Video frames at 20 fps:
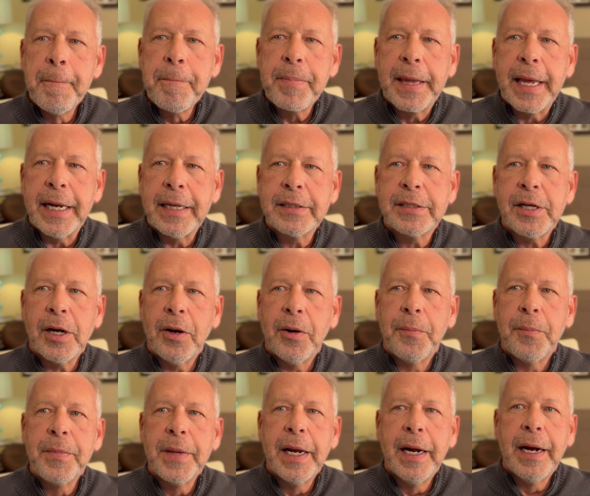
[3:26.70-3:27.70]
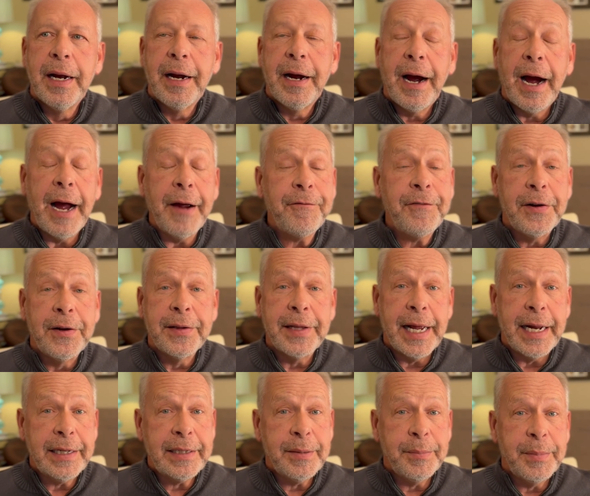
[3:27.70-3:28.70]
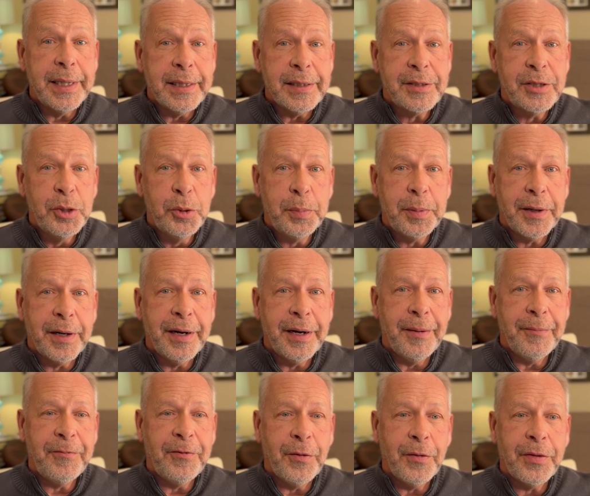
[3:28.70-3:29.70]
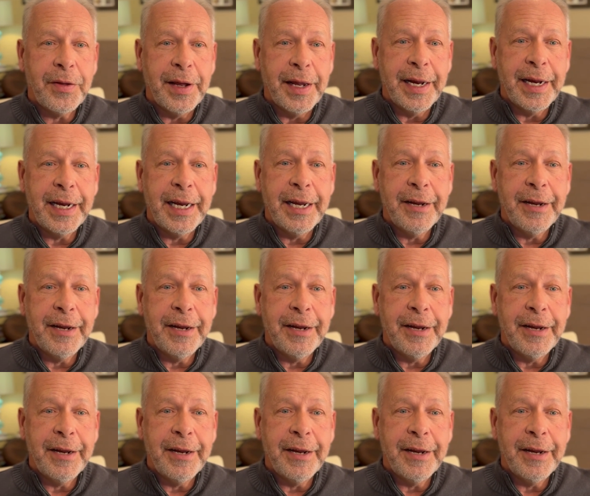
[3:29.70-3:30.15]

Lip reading: And so I found that to be a super helpful thing.